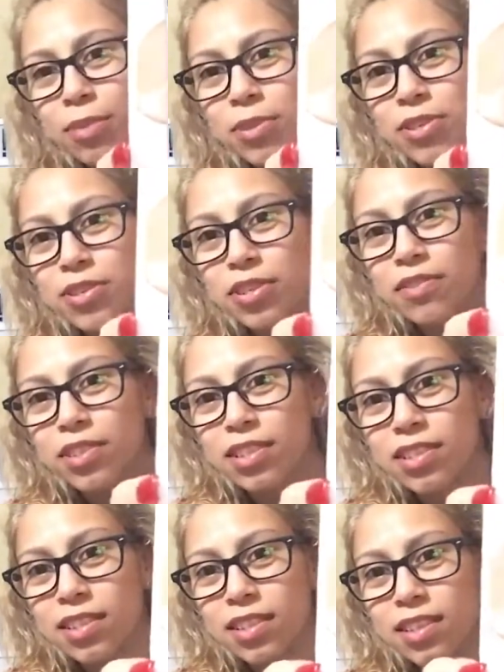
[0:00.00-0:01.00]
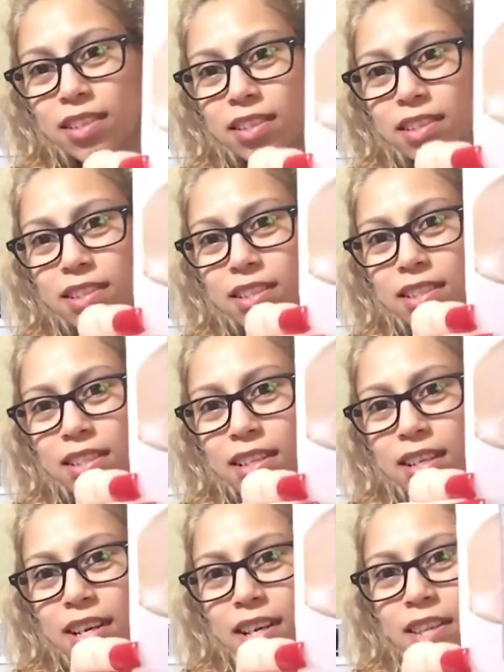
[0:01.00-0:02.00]
I'm not sure if you can see this,
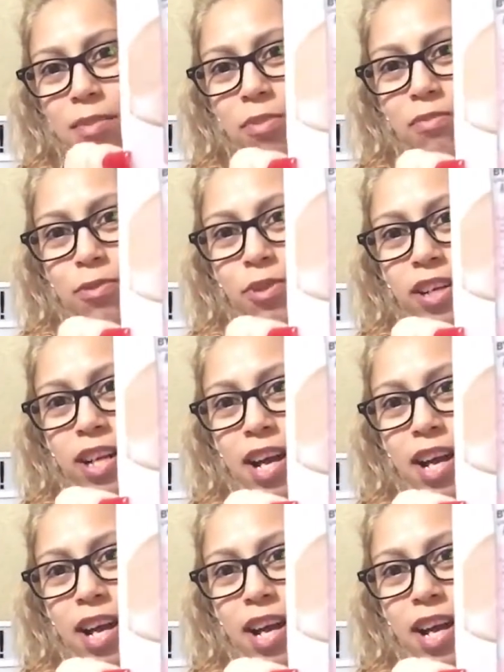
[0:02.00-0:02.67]
the before and